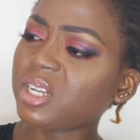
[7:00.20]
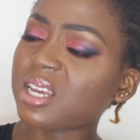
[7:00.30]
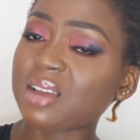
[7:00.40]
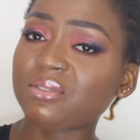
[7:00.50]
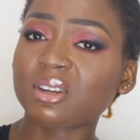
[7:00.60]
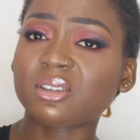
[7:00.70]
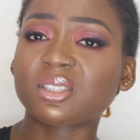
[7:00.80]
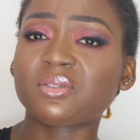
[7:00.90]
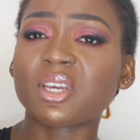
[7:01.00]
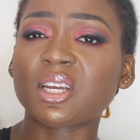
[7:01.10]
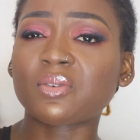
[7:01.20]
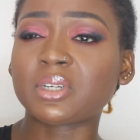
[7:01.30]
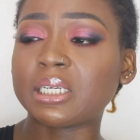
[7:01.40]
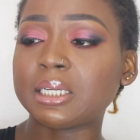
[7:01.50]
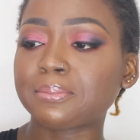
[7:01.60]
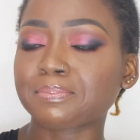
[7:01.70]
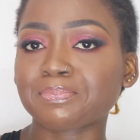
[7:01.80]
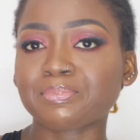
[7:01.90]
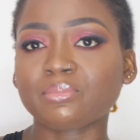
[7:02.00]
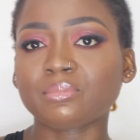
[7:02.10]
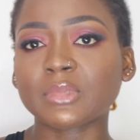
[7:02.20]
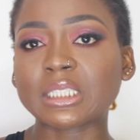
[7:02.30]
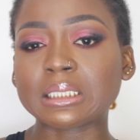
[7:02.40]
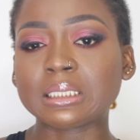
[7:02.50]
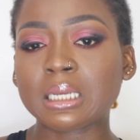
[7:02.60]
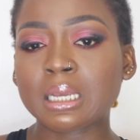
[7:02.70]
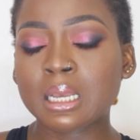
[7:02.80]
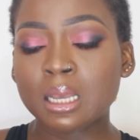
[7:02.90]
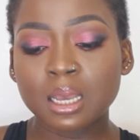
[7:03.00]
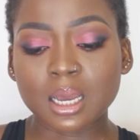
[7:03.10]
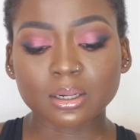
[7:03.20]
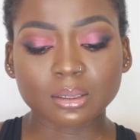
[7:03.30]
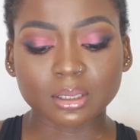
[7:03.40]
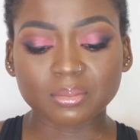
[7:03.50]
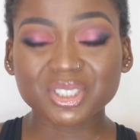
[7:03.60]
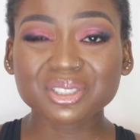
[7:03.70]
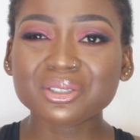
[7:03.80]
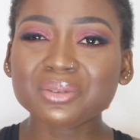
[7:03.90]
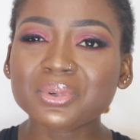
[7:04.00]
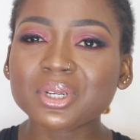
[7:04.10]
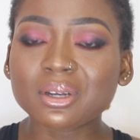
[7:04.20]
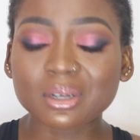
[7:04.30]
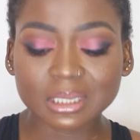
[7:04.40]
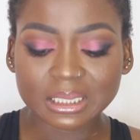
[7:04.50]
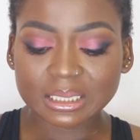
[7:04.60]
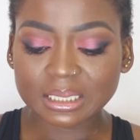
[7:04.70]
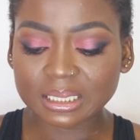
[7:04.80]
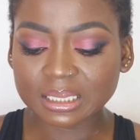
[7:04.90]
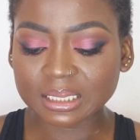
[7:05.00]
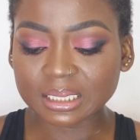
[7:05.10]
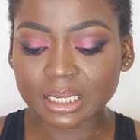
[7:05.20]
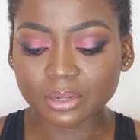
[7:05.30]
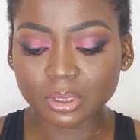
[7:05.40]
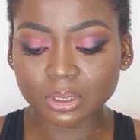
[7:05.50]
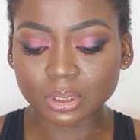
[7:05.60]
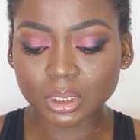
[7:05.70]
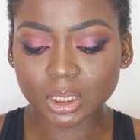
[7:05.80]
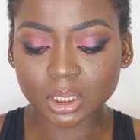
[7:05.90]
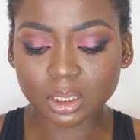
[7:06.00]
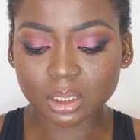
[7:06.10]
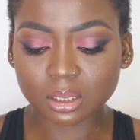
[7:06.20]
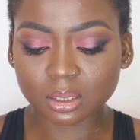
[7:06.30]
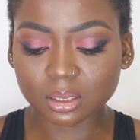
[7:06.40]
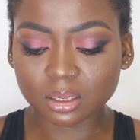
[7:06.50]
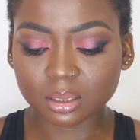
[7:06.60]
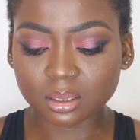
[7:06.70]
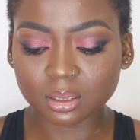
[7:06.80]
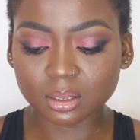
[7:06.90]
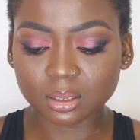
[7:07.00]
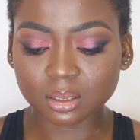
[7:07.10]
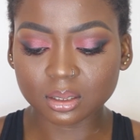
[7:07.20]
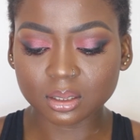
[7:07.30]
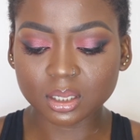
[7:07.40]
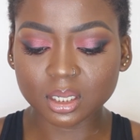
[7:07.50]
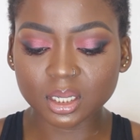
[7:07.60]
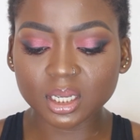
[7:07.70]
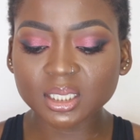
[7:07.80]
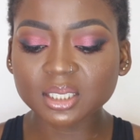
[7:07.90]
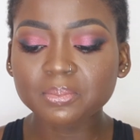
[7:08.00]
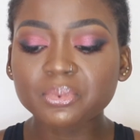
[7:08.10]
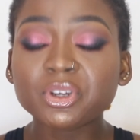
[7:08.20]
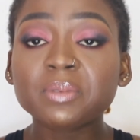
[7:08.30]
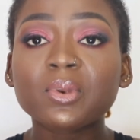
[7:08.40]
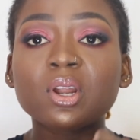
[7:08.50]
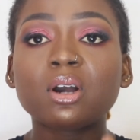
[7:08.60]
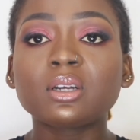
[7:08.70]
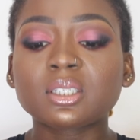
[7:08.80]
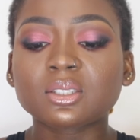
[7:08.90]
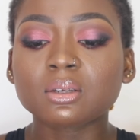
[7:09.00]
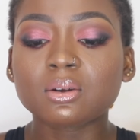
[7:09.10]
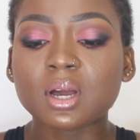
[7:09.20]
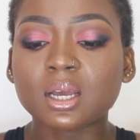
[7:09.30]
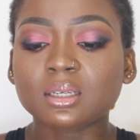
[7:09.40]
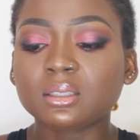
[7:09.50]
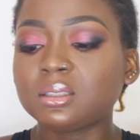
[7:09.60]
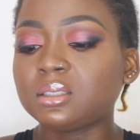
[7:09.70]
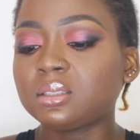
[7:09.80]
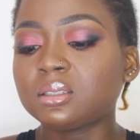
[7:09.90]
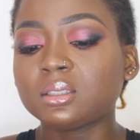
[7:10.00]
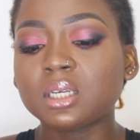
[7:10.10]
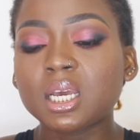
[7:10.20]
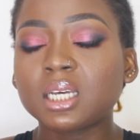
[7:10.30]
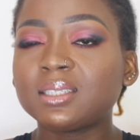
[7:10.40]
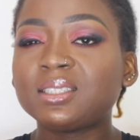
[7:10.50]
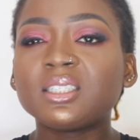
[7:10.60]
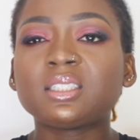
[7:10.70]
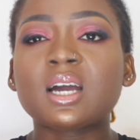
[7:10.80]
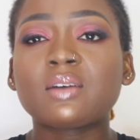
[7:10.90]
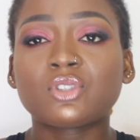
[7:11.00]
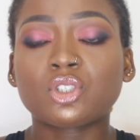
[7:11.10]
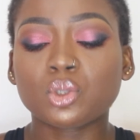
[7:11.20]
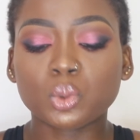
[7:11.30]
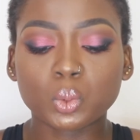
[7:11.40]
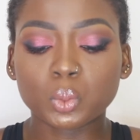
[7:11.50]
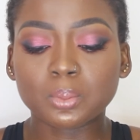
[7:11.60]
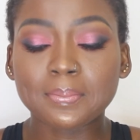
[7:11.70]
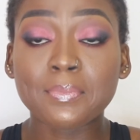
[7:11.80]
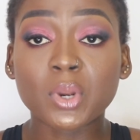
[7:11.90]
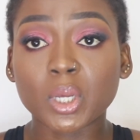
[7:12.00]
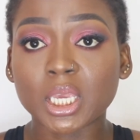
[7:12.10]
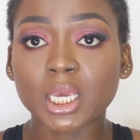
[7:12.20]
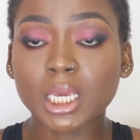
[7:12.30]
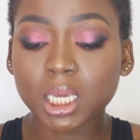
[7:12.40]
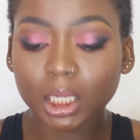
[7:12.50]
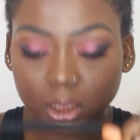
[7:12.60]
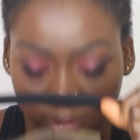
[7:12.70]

really have a lot of hair on it. I don't know. I'm just gonna put it on, see how it looks. It's pre-plucked, so I didn't have to pluck it again.